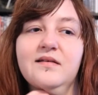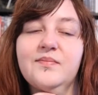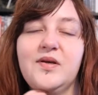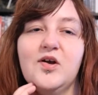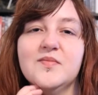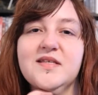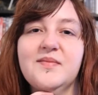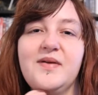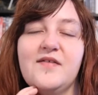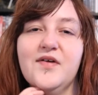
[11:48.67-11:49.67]
becomes a
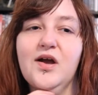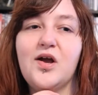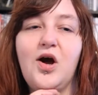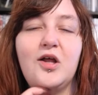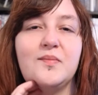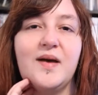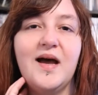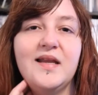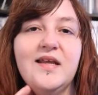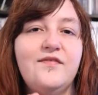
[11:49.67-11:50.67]
bit of a con
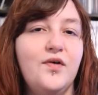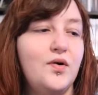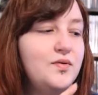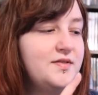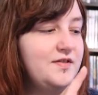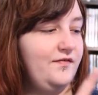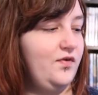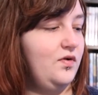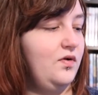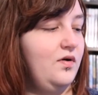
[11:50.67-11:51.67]
man. He falls
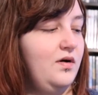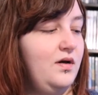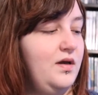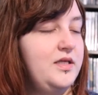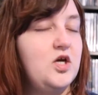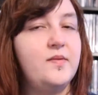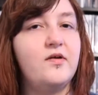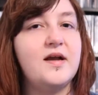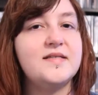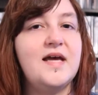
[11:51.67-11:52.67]
for Ewan
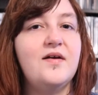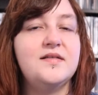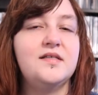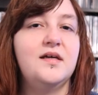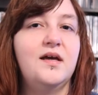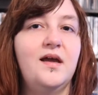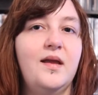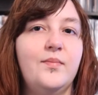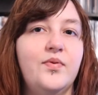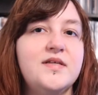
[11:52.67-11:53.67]
McGregor's character
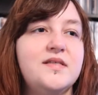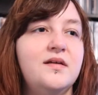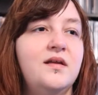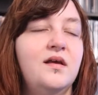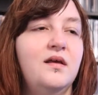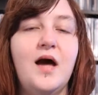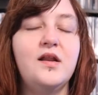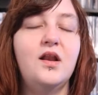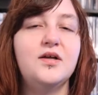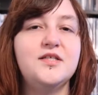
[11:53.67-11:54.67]
in prison, and
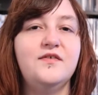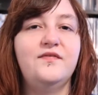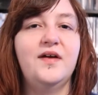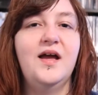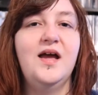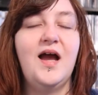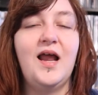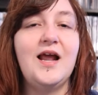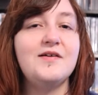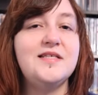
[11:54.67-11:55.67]
a lot of
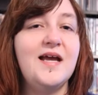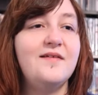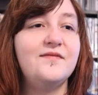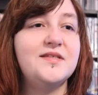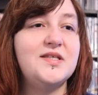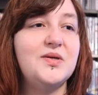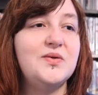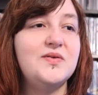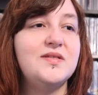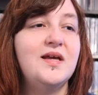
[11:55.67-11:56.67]
hilarity
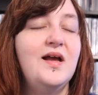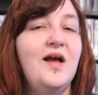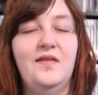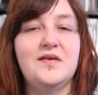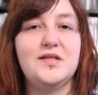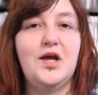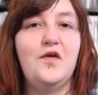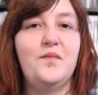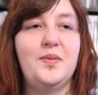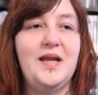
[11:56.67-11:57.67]
ensues. There's a lot
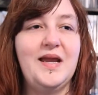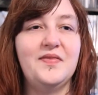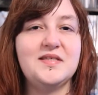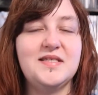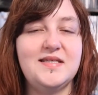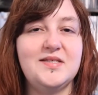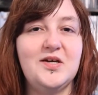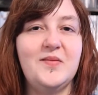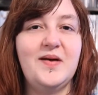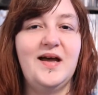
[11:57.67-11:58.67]
of play in the
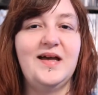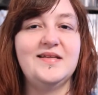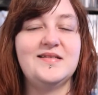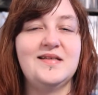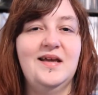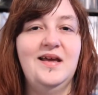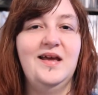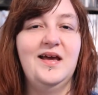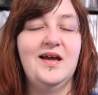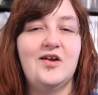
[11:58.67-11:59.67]
system and
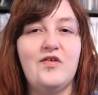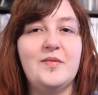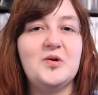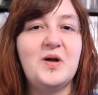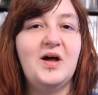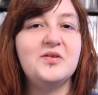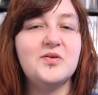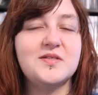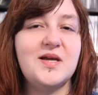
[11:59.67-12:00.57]
criminal conduct